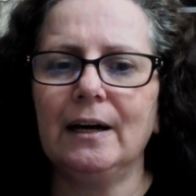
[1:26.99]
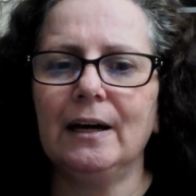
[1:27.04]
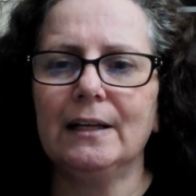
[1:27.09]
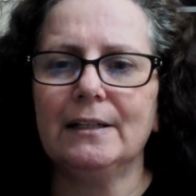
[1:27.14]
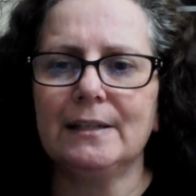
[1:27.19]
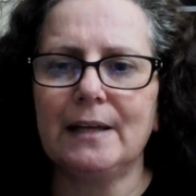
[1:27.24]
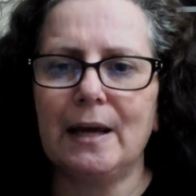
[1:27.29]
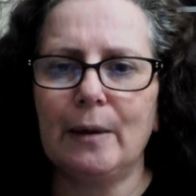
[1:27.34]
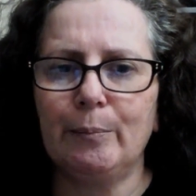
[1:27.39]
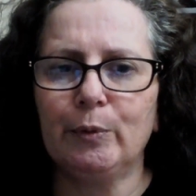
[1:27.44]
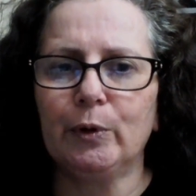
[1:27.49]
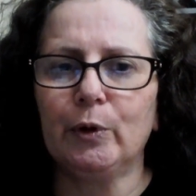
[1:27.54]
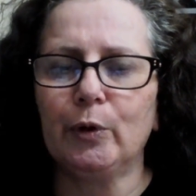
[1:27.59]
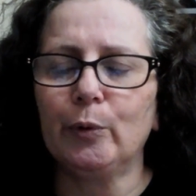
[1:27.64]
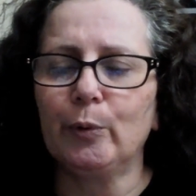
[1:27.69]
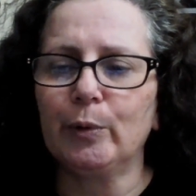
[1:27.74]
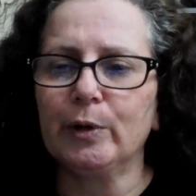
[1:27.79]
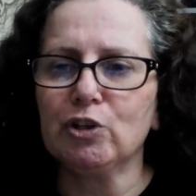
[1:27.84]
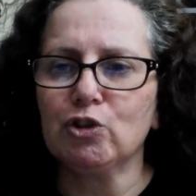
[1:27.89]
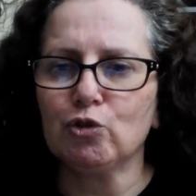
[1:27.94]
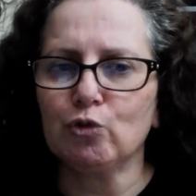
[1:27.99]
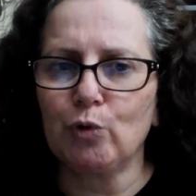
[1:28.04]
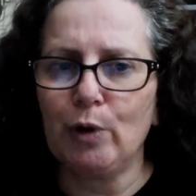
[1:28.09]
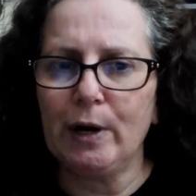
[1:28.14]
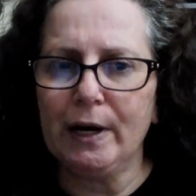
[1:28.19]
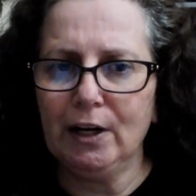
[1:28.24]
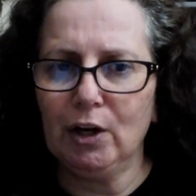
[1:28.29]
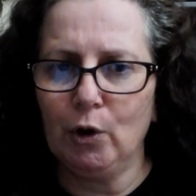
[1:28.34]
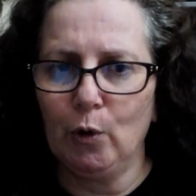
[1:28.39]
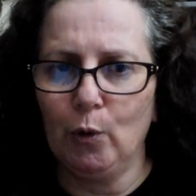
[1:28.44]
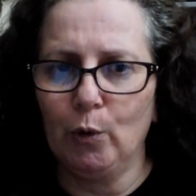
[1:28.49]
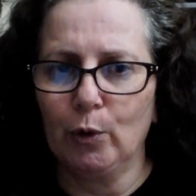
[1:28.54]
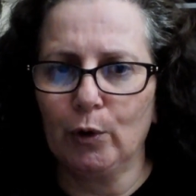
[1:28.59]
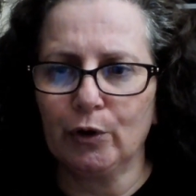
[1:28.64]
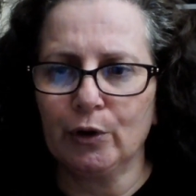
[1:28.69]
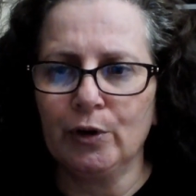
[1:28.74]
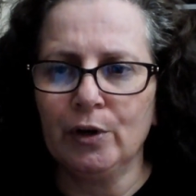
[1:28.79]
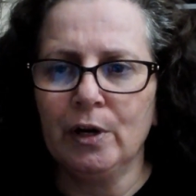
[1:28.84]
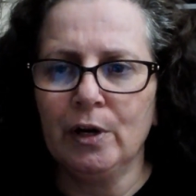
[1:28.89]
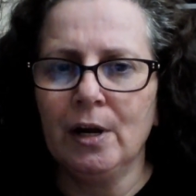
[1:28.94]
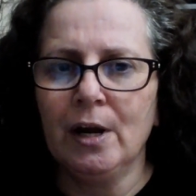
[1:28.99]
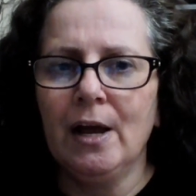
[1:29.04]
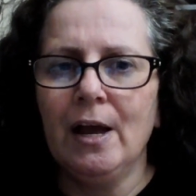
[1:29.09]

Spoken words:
a temporary restraining order